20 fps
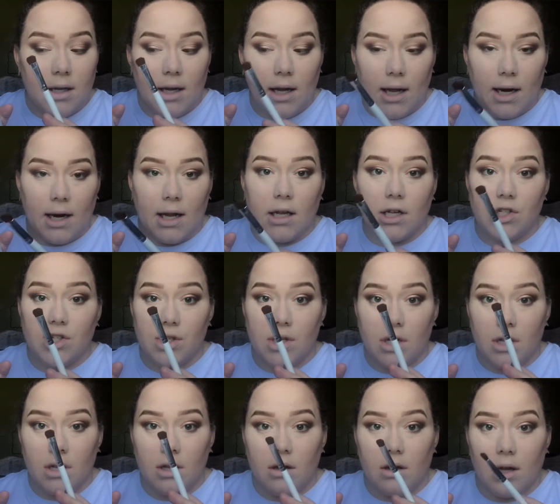it is
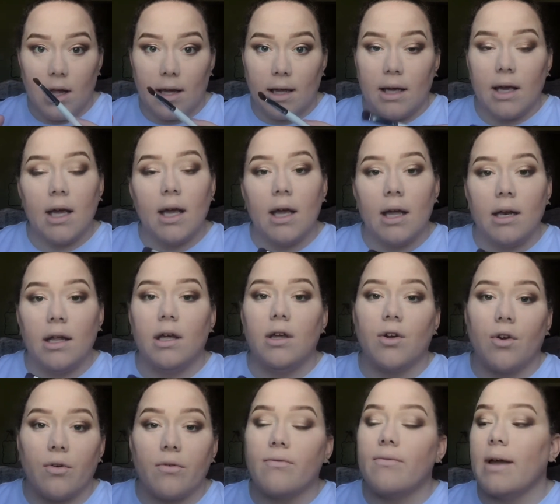like in
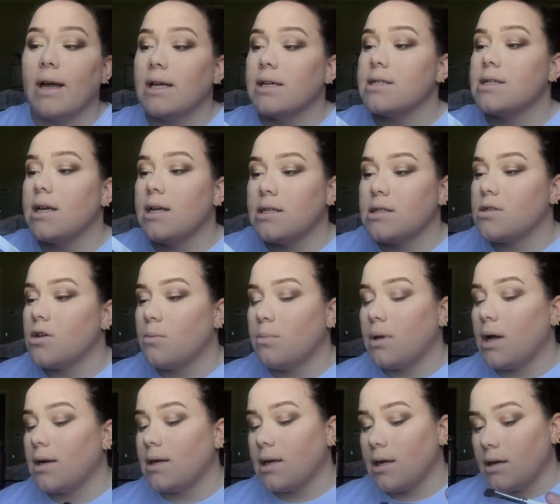your face. It's so
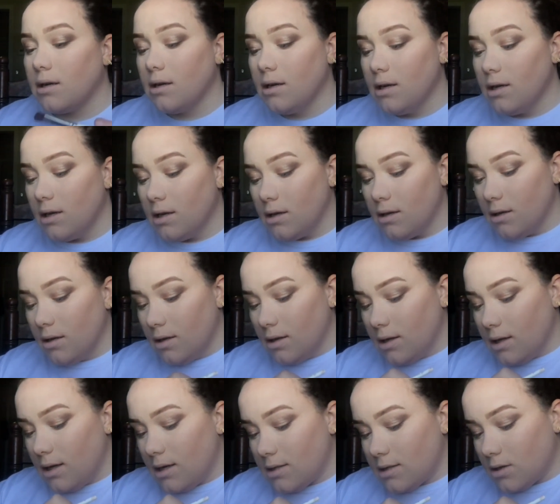blinding.
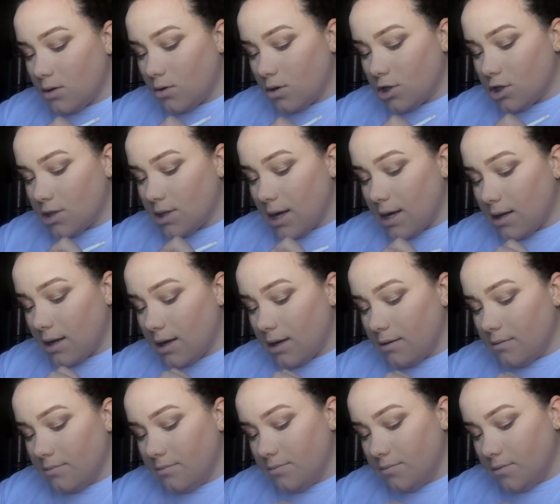It is a gorgeous highlight
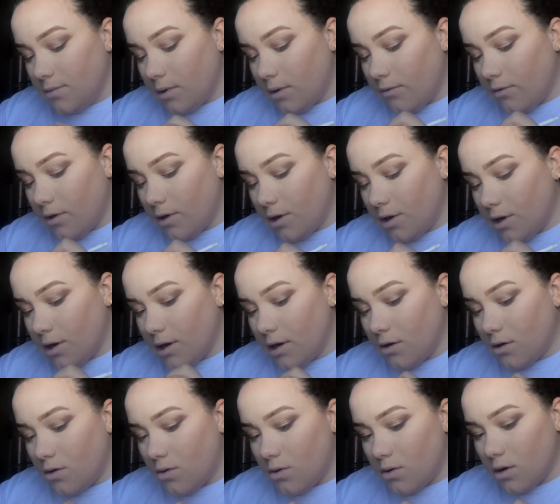for your
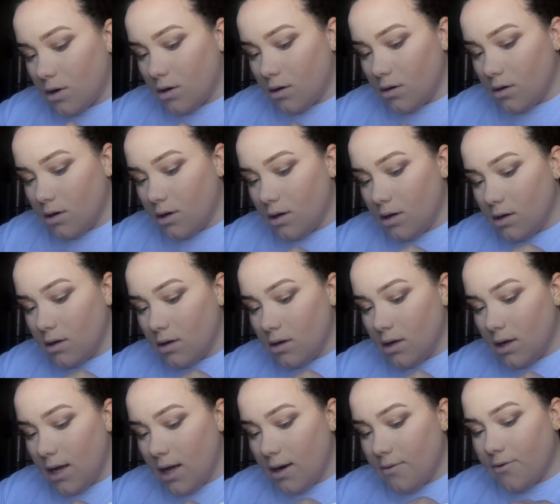inner corner
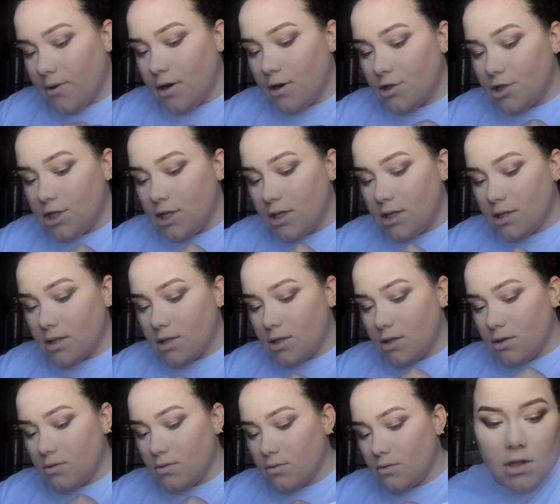and for your cheeks
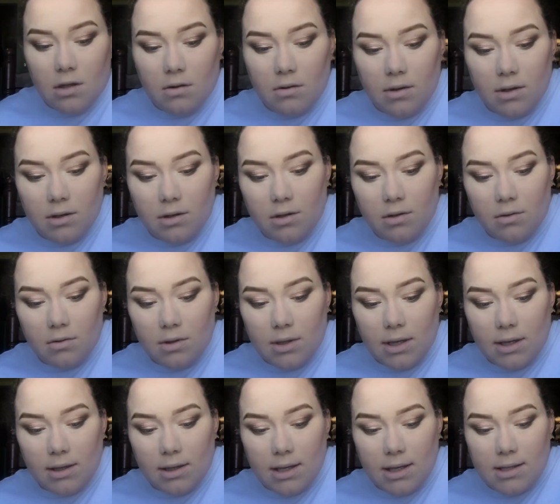too. I'm going to
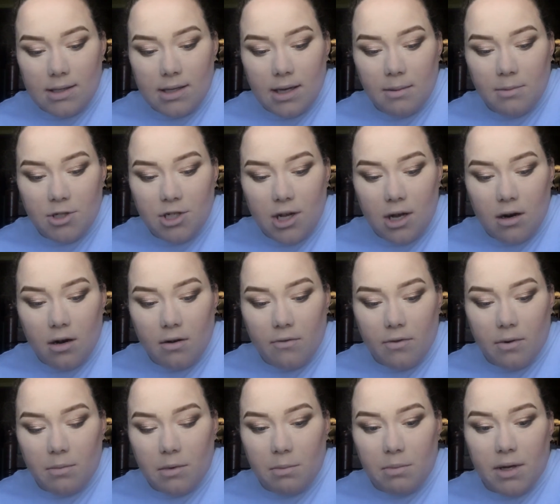take that same shadow
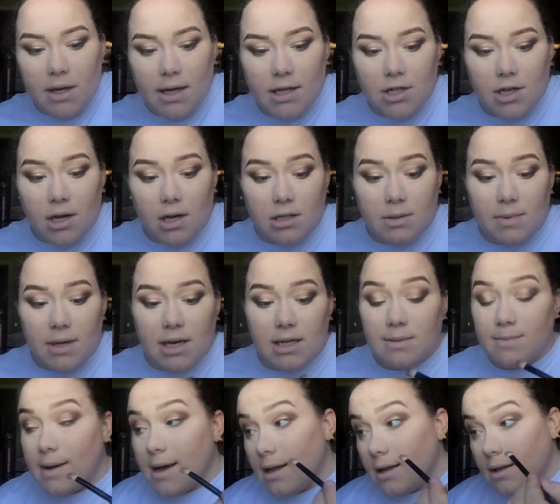from the
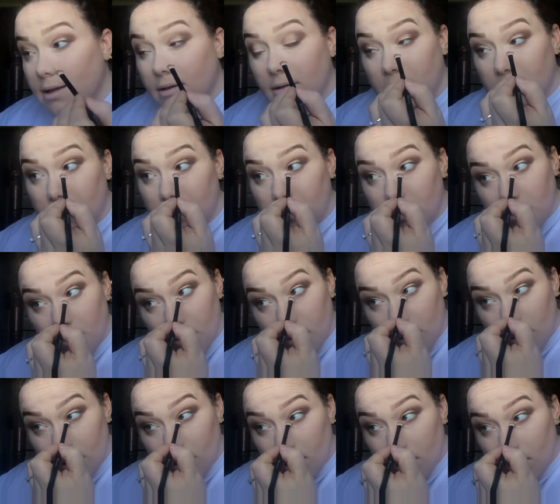ItCosmetics palette,
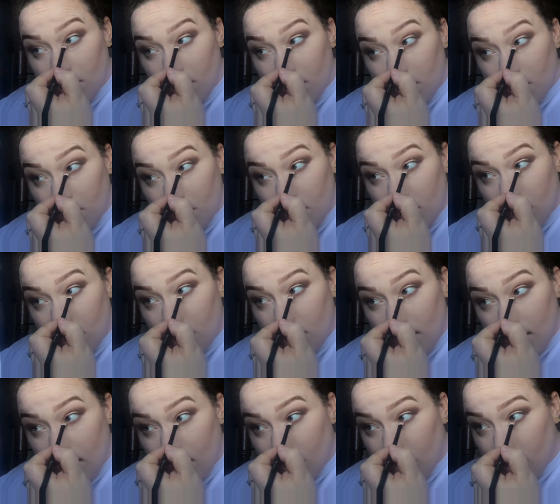put
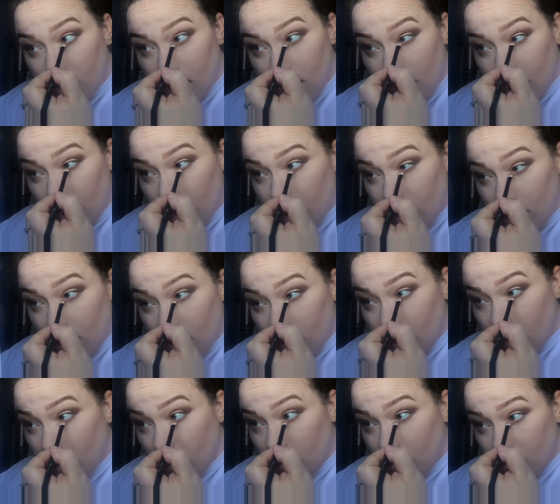that right
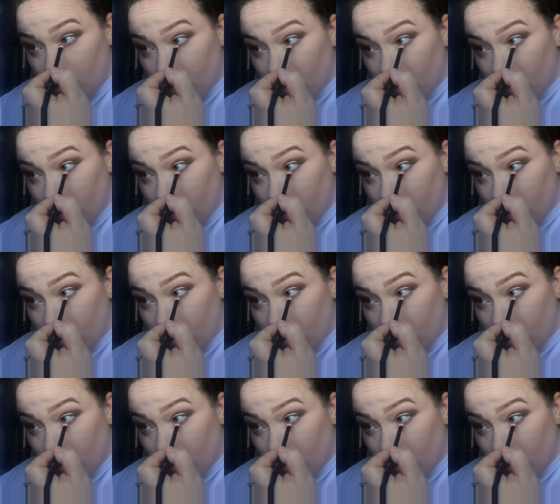here.